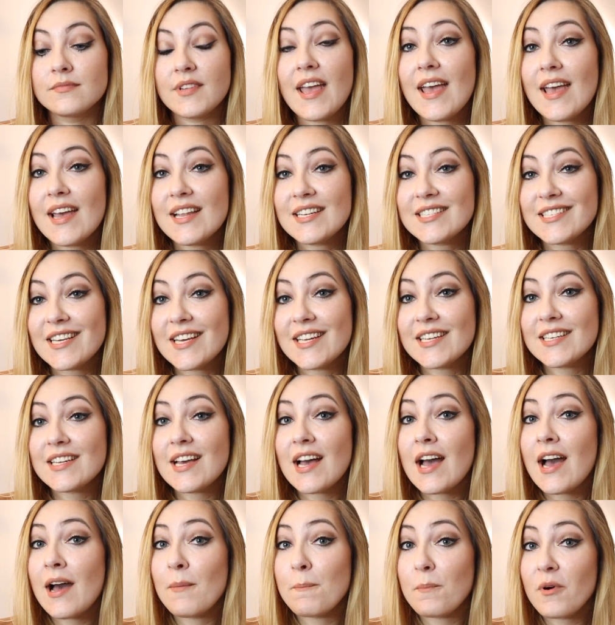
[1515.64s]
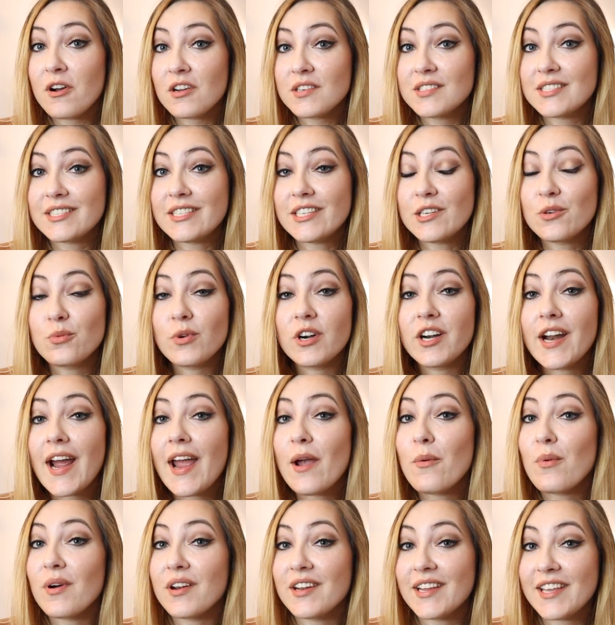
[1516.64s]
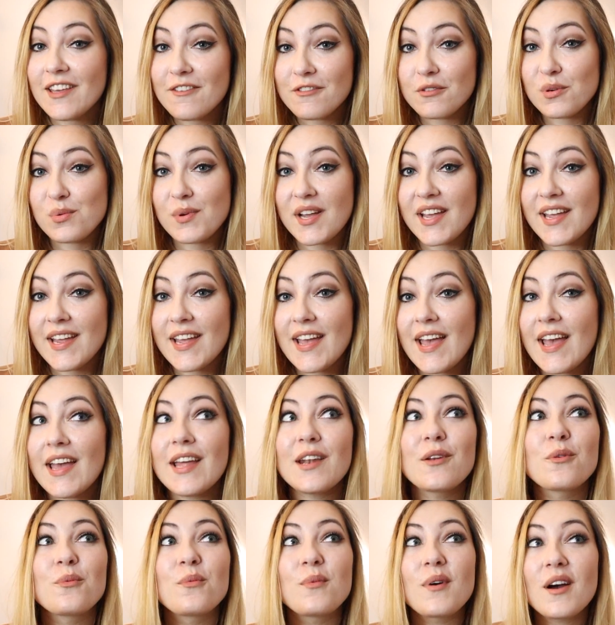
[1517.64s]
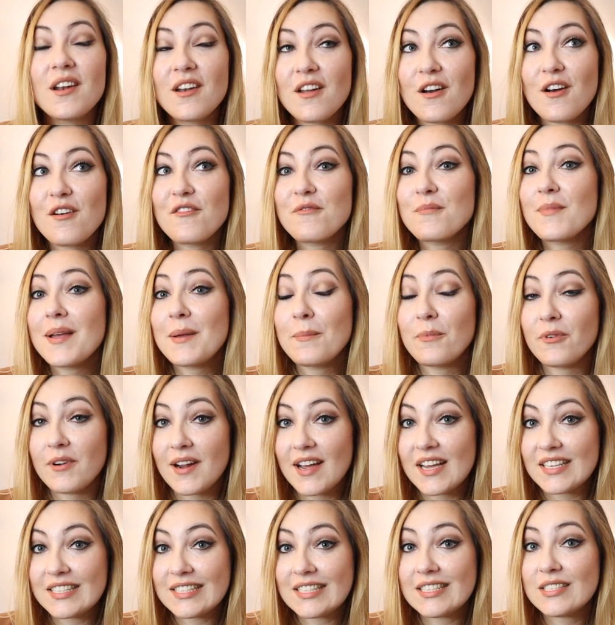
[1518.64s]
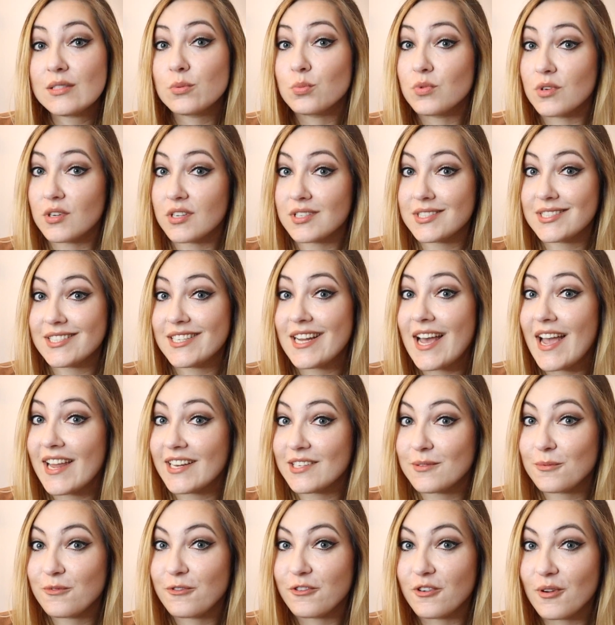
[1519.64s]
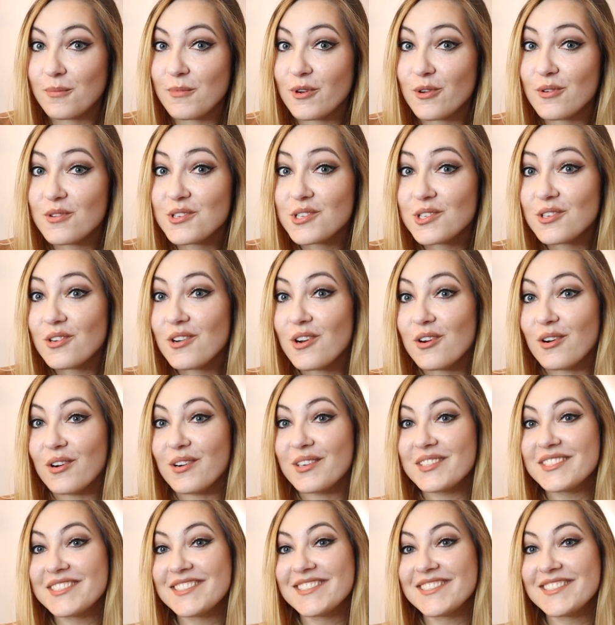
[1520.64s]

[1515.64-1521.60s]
And an unboxing where I won a giveaway and one of my prizes was an item from Longchamp.